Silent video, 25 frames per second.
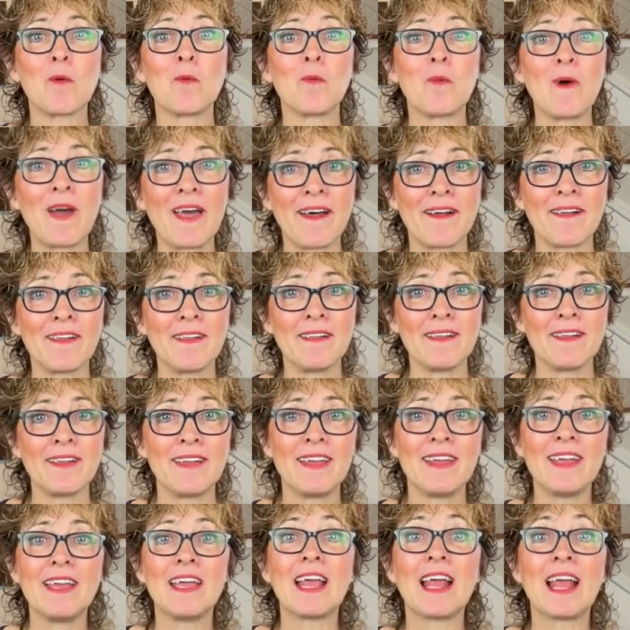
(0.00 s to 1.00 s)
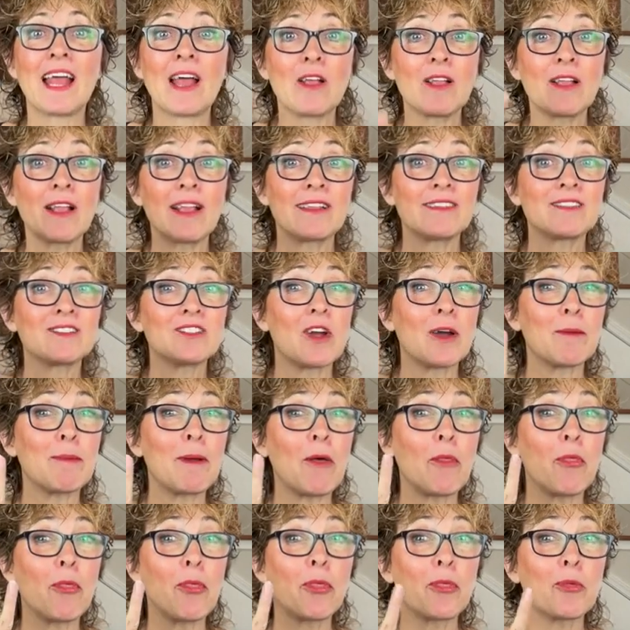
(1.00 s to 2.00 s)
Well, let's talk
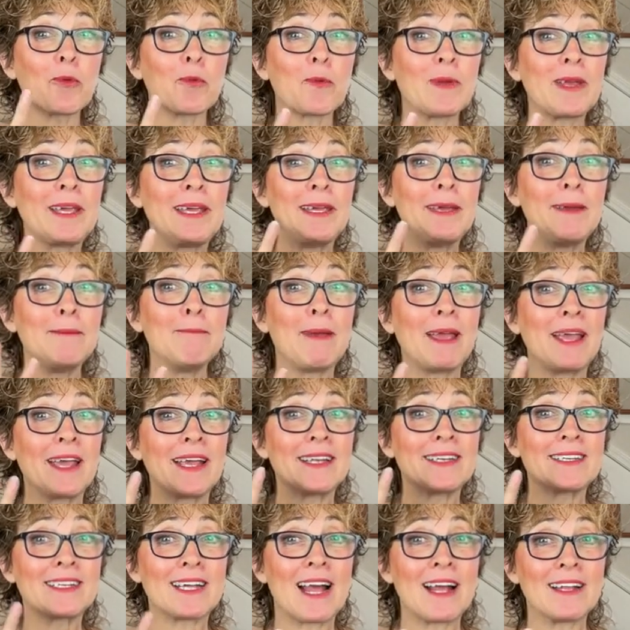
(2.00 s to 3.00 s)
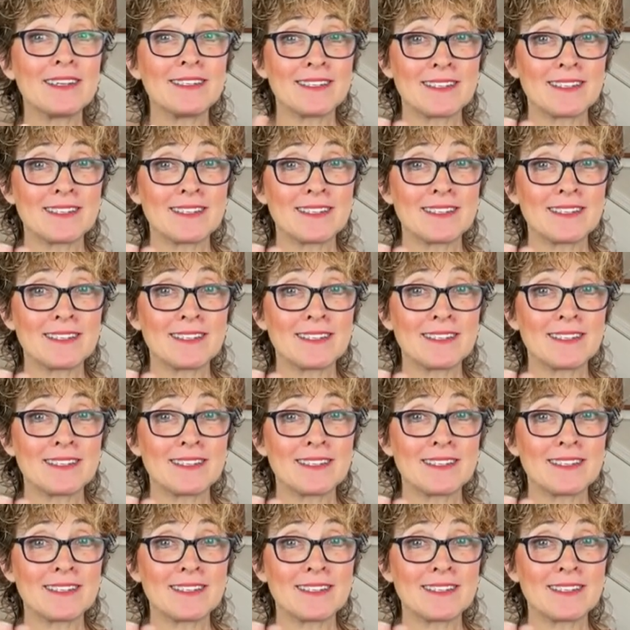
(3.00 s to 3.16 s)
about three main